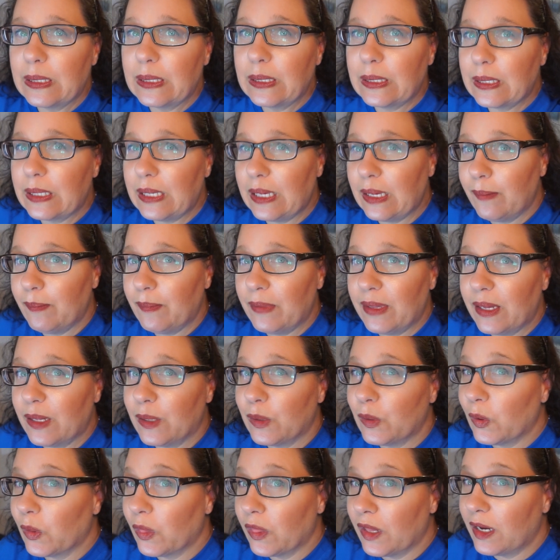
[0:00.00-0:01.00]
Keep me in
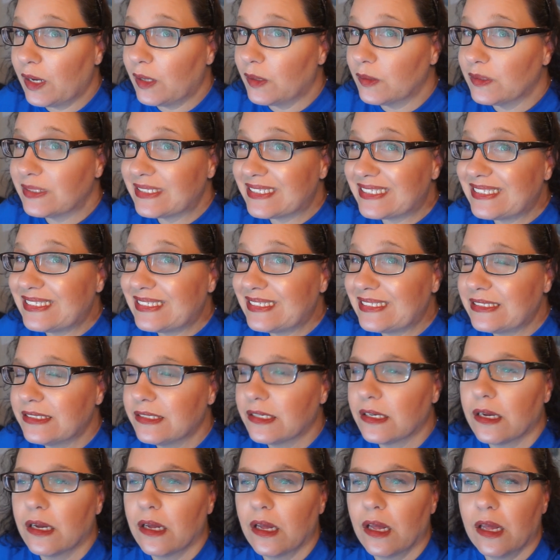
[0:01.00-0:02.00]
your thoughts.
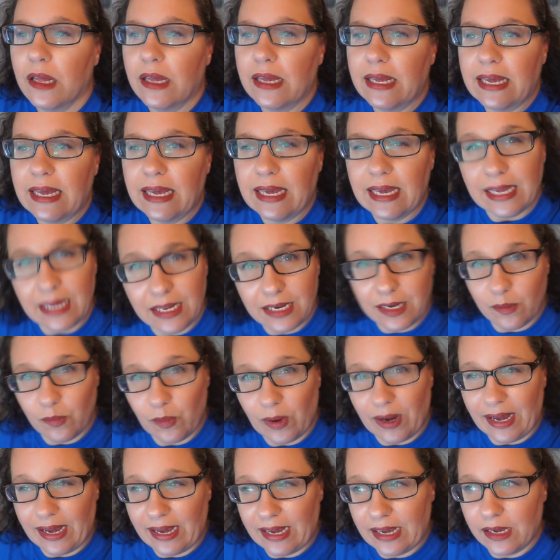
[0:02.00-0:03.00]

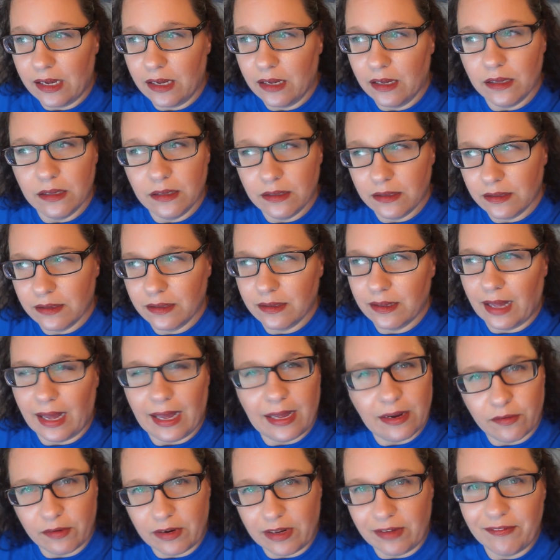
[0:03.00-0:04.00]
Anyway, I
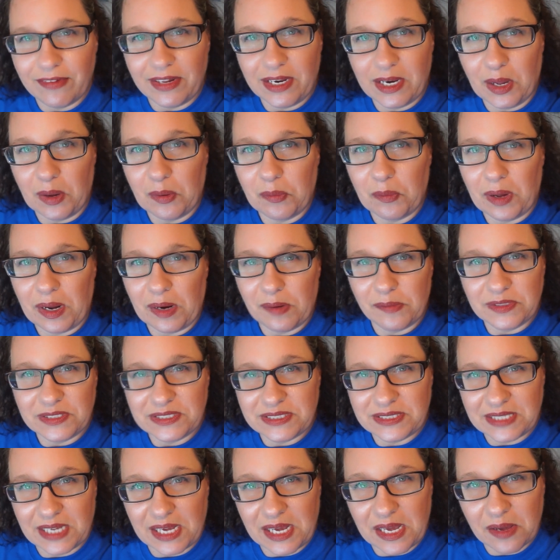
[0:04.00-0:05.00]
don't even know what I was
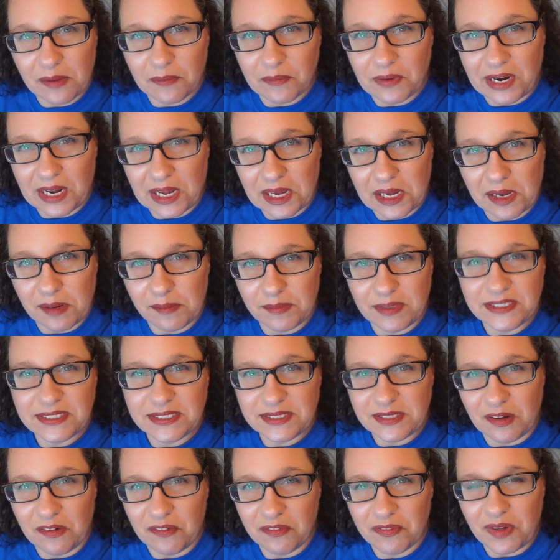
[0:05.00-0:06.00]
saying when I cut
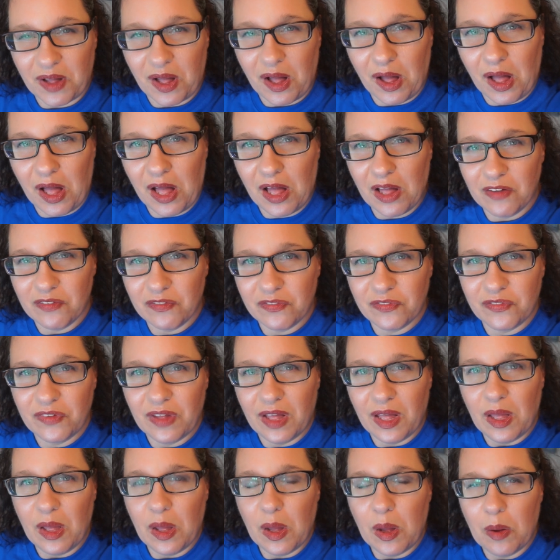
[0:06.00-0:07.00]
myself off,
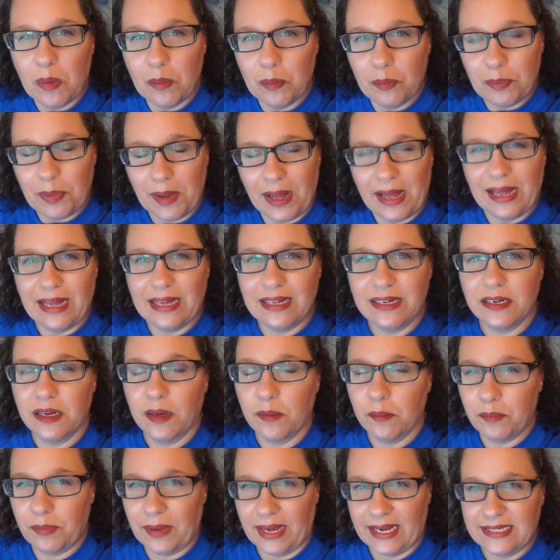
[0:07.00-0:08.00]
but
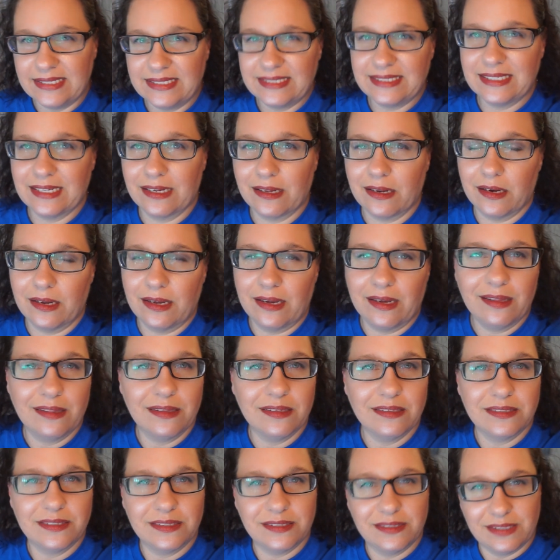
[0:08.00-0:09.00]
basically the
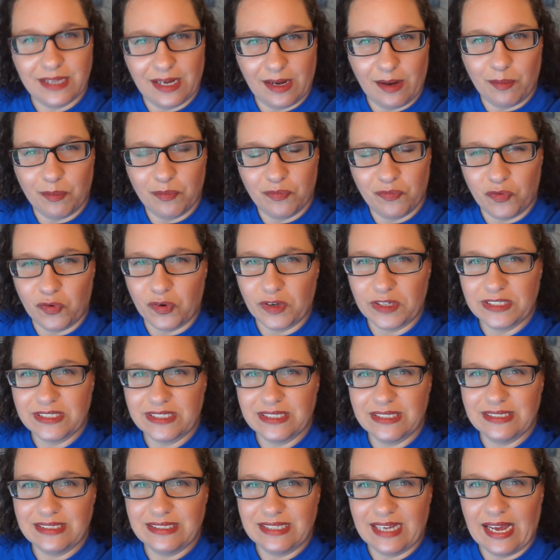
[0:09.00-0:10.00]
step for
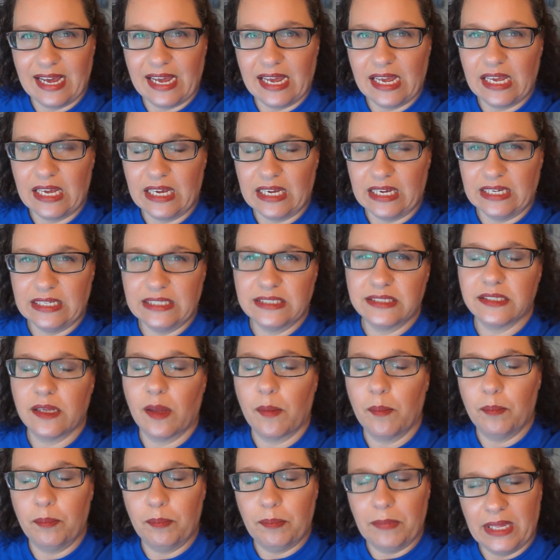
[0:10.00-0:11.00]
today is
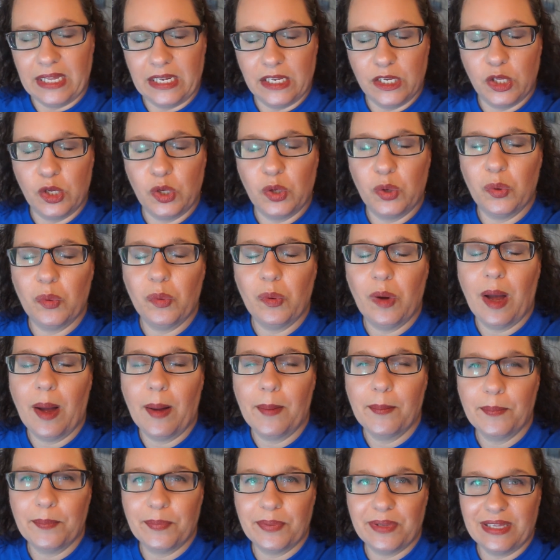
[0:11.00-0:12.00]
menu
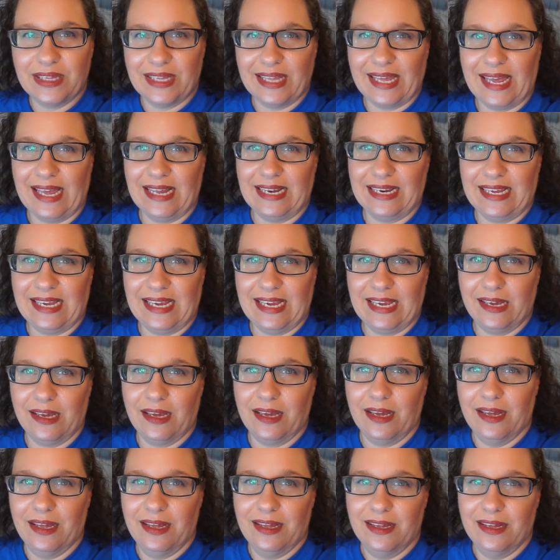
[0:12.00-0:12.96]
planning.